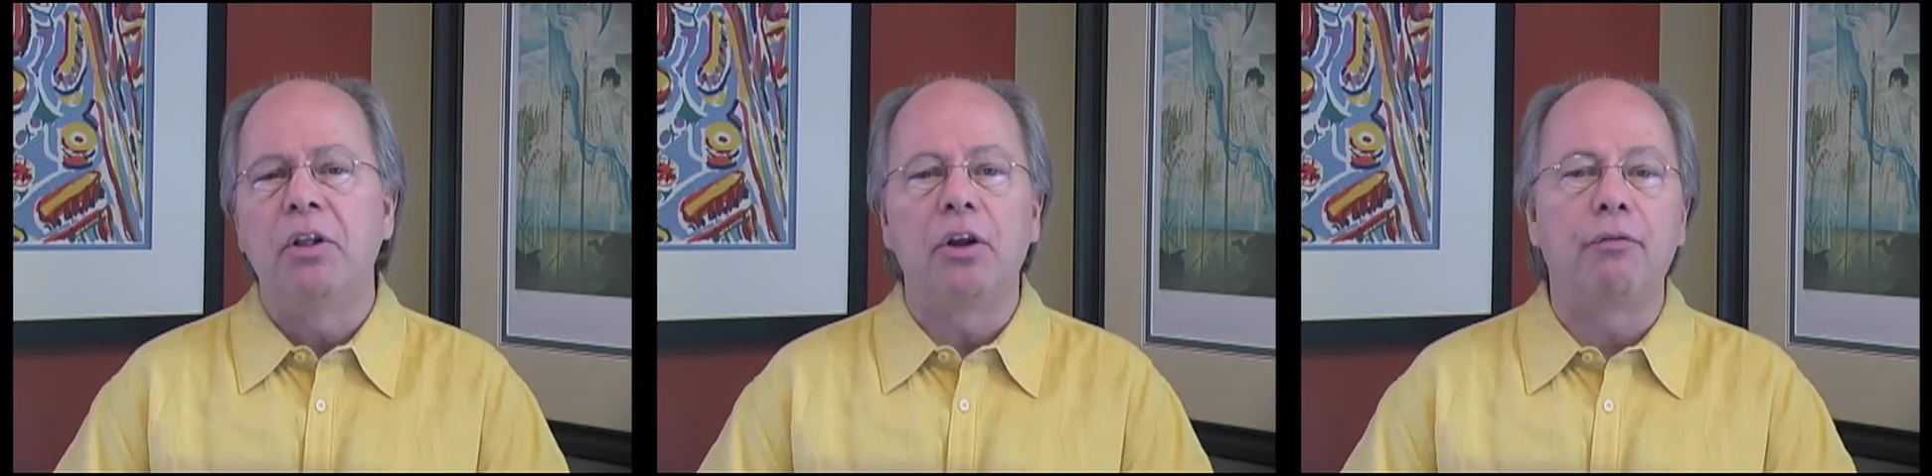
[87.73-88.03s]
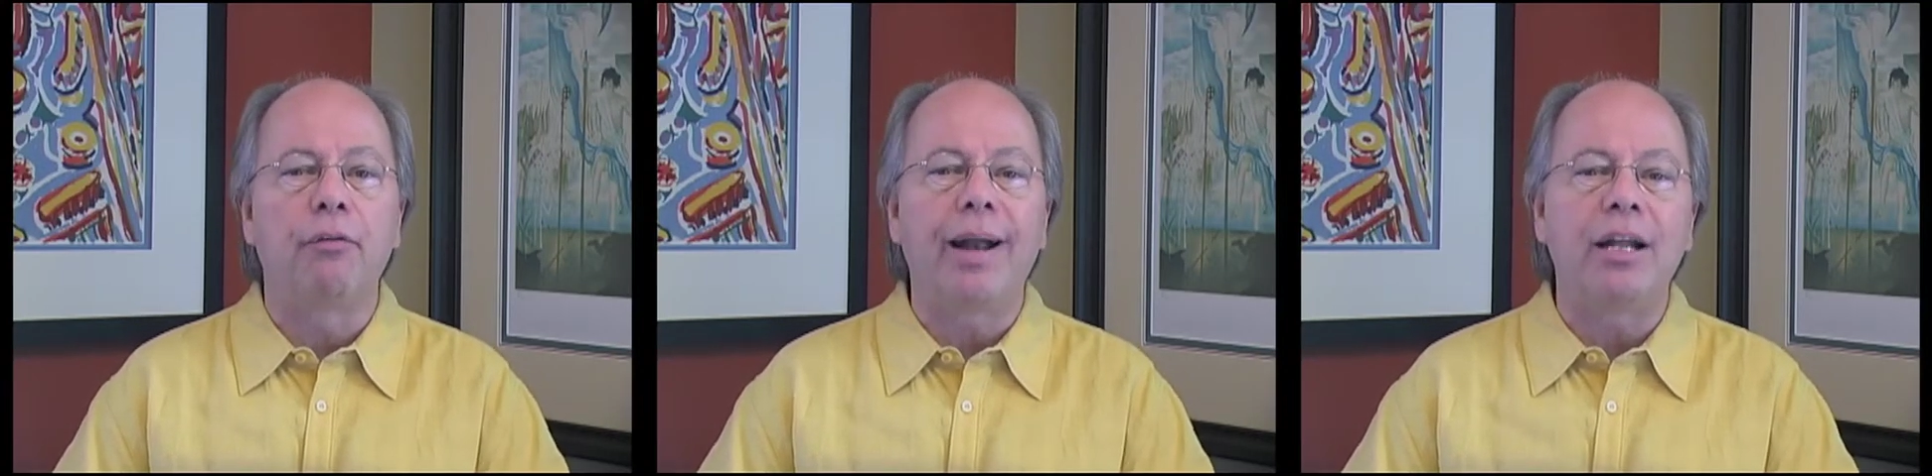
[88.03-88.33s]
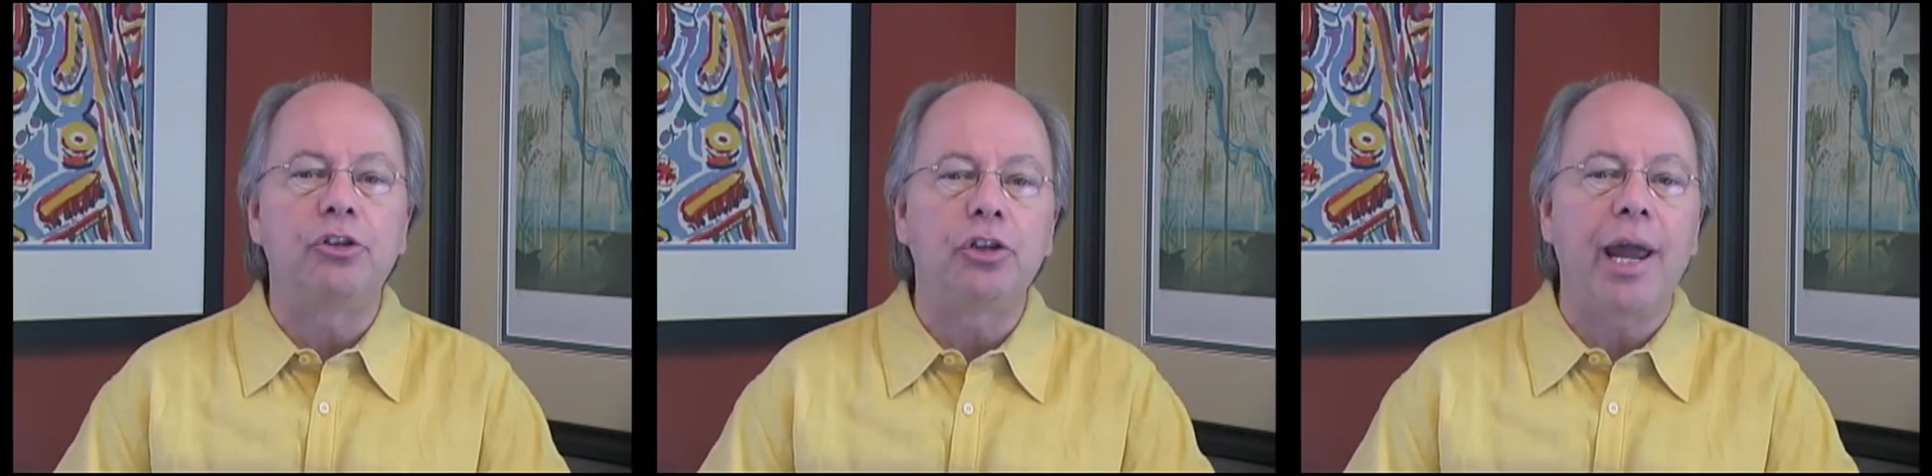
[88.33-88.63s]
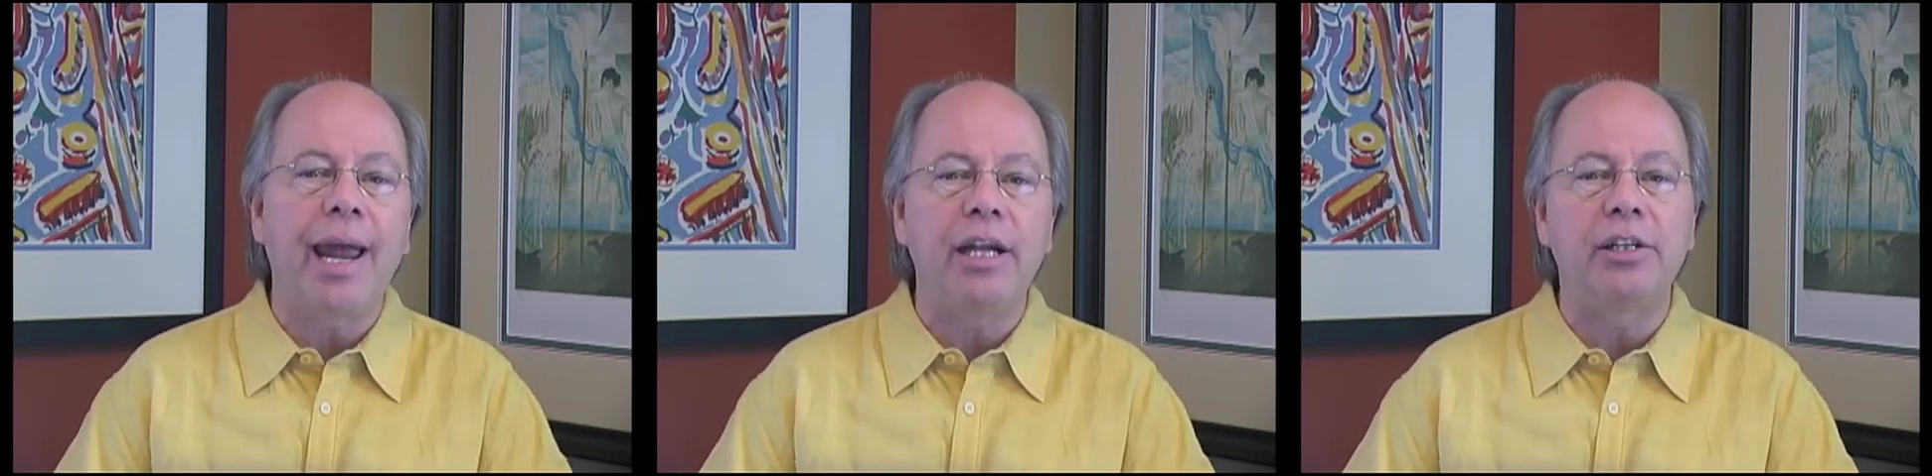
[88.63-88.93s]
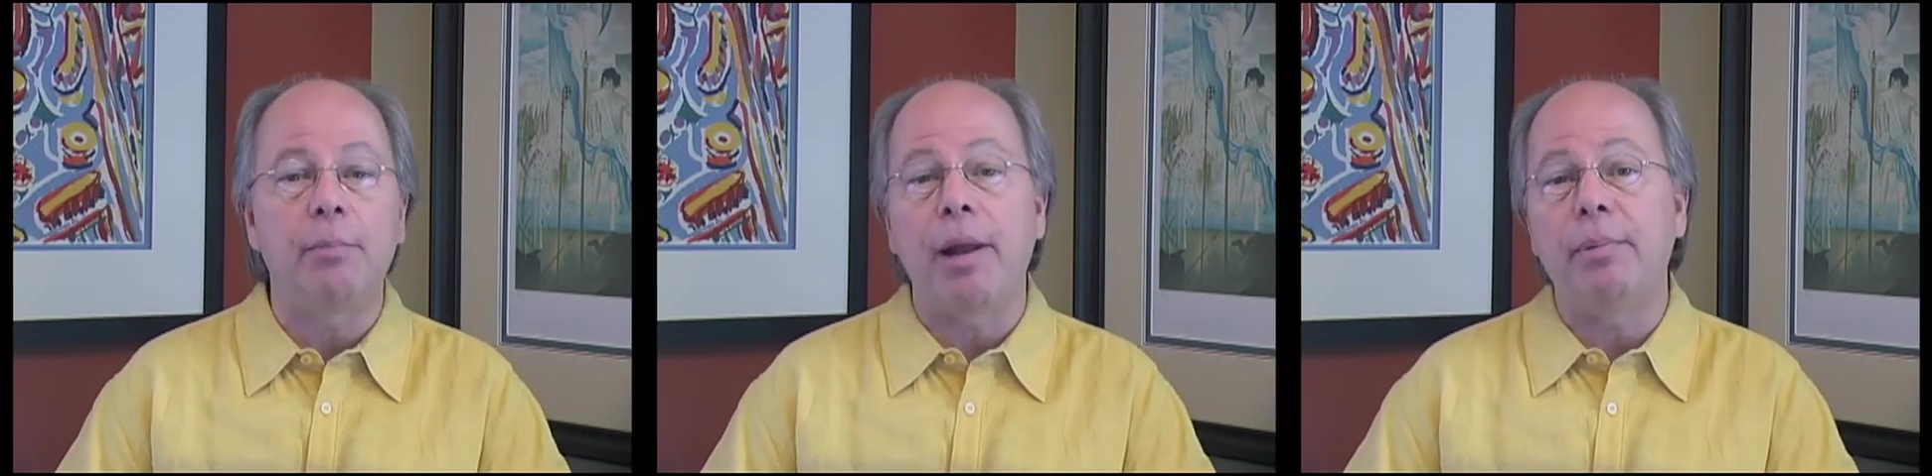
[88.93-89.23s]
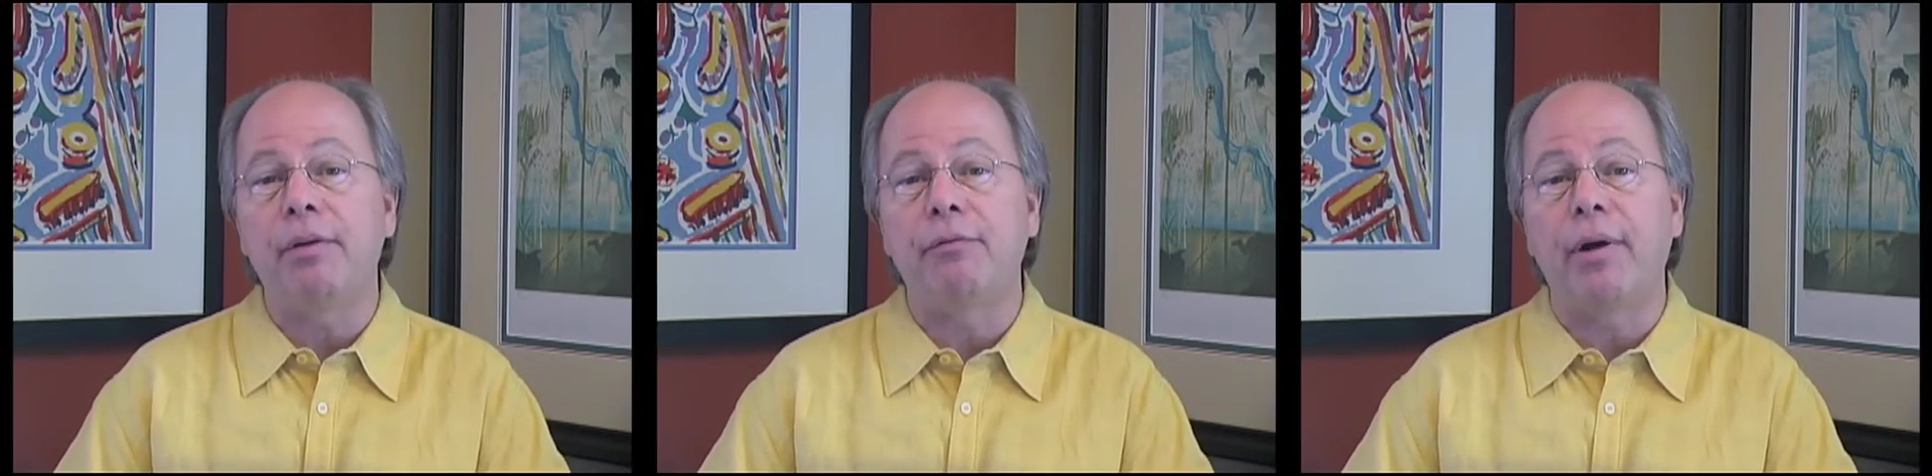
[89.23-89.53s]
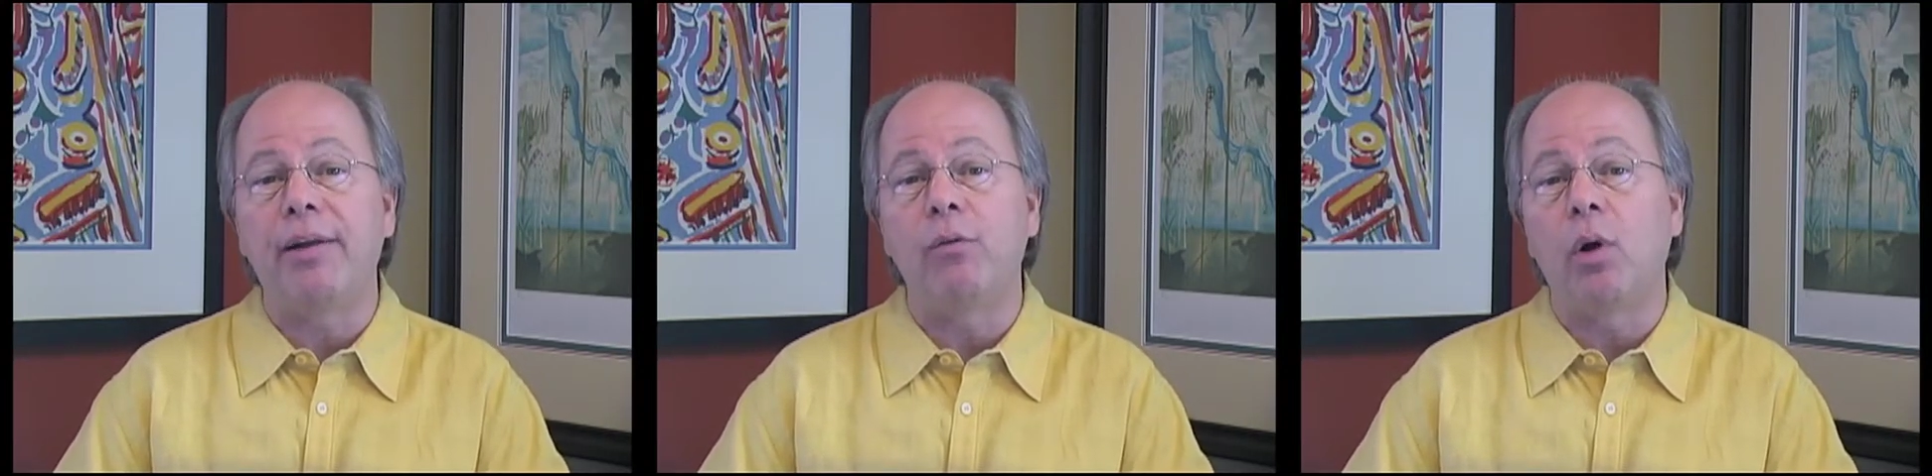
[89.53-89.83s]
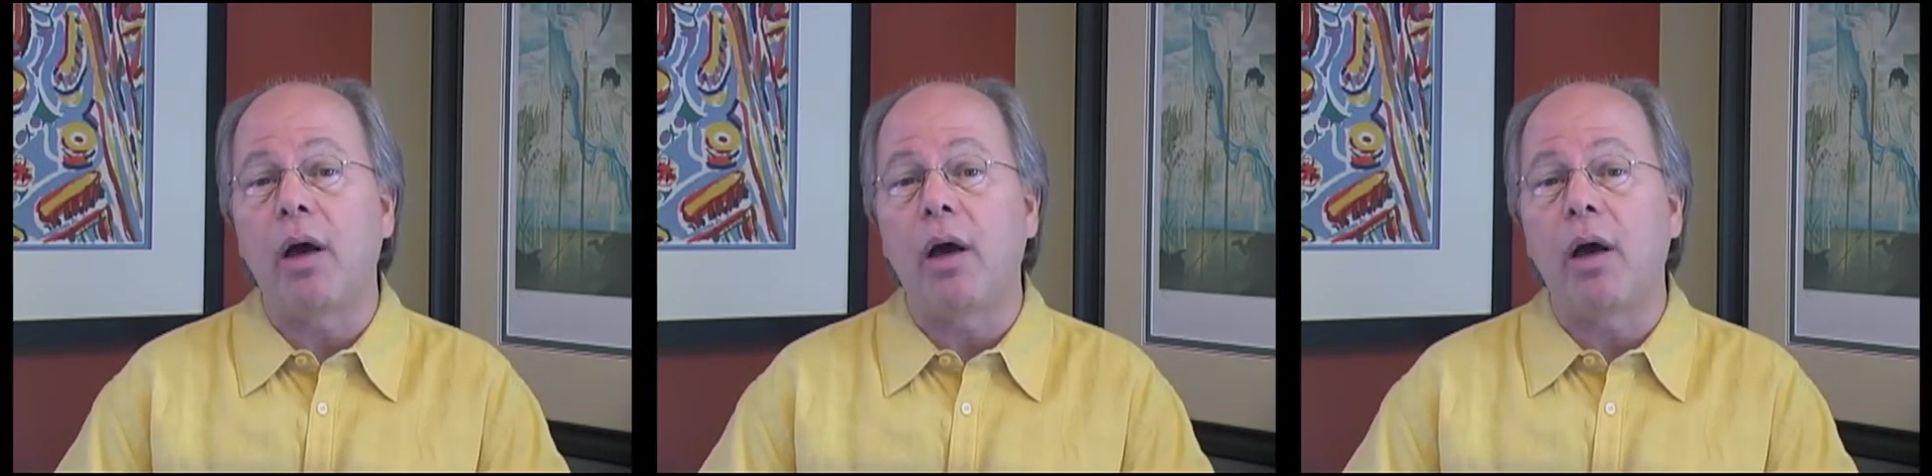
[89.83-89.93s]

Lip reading: they're afraid of change, they might be afraid of what